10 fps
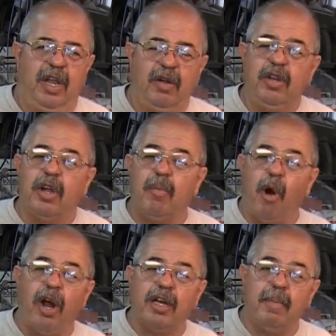you know, you can
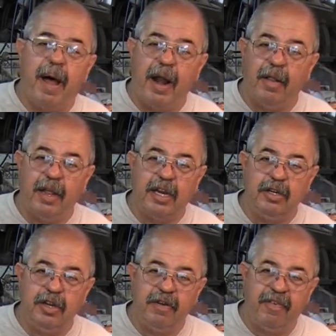mark the bottle like
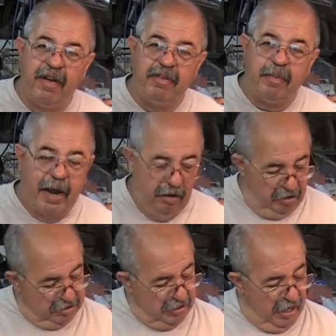you do your favorite
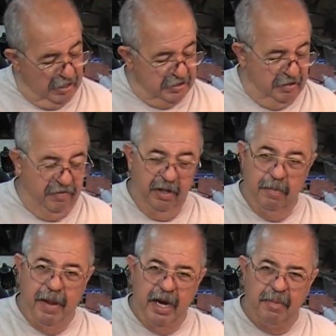bottle of scotch and
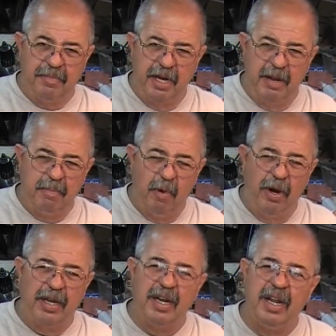fill it back up to that
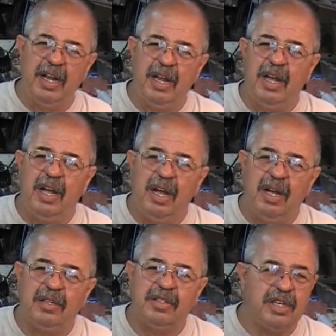point.
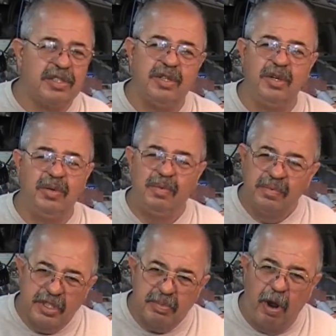Just do
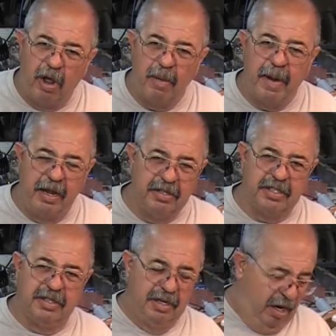small
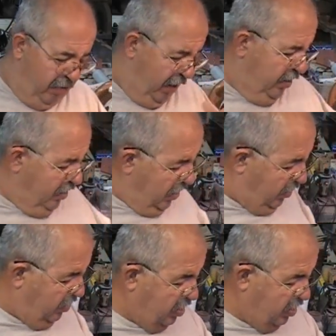amounts. All right, now.